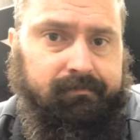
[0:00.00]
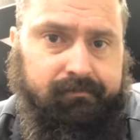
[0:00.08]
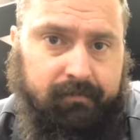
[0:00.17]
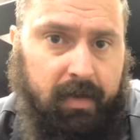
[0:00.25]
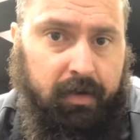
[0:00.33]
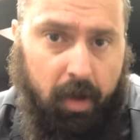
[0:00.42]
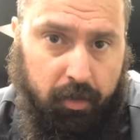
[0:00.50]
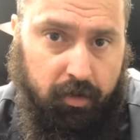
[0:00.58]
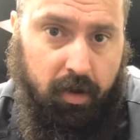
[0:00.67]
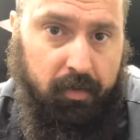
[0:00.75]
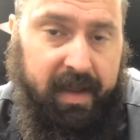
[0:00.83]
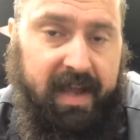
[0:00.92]
another
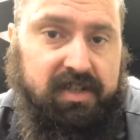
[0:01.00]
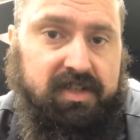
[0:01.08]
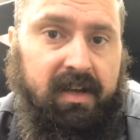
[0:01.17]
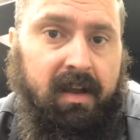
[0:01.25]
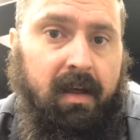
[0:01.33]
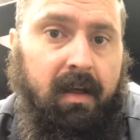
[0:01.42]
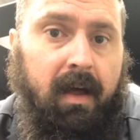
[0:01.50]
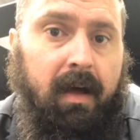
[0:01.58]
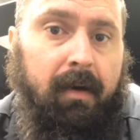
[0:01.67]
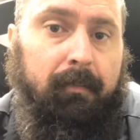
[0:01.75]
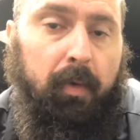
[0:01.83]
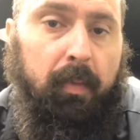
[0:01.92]
location.
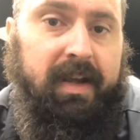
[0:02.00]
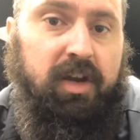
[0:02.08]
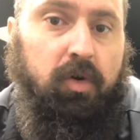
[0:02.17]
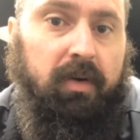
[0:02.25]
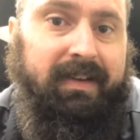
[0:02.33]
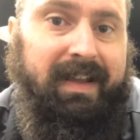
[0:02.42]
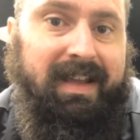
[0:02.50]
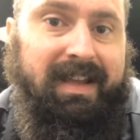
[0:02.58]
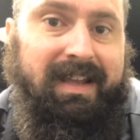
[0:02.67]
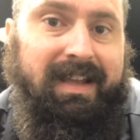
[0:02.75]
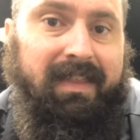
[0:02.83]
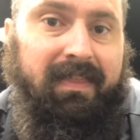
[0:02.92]
But when you are
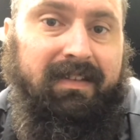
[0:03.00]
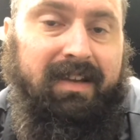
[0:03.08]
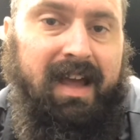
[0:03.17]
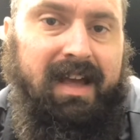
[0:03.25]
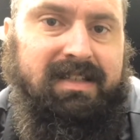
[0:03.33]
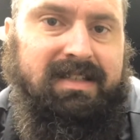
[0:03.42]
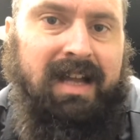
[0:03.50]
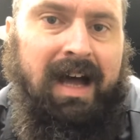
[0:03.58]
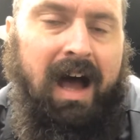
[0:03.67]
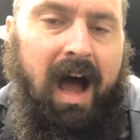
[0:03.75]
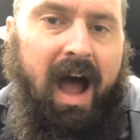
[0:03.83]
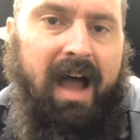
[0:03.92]
taking the test,
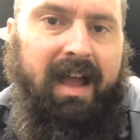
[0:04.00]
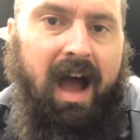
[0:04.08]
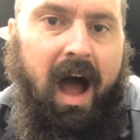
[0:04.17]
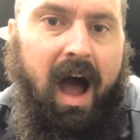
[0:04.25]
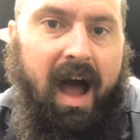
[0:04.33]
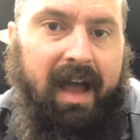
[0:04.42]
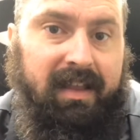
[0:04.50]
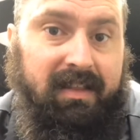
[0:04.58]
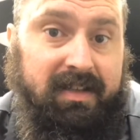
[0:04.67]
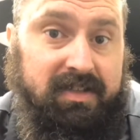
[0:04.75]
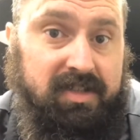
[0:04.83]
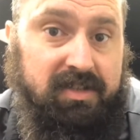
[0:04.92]
I
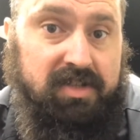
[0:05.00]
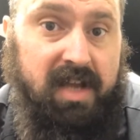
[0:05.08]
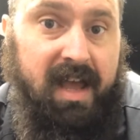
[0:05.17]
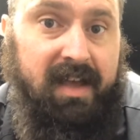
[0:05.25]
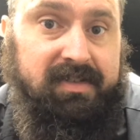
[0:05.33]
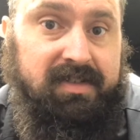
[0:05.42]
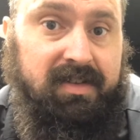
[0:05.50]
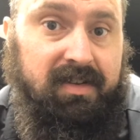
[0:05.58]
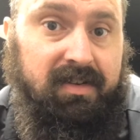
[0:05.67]
highly suggest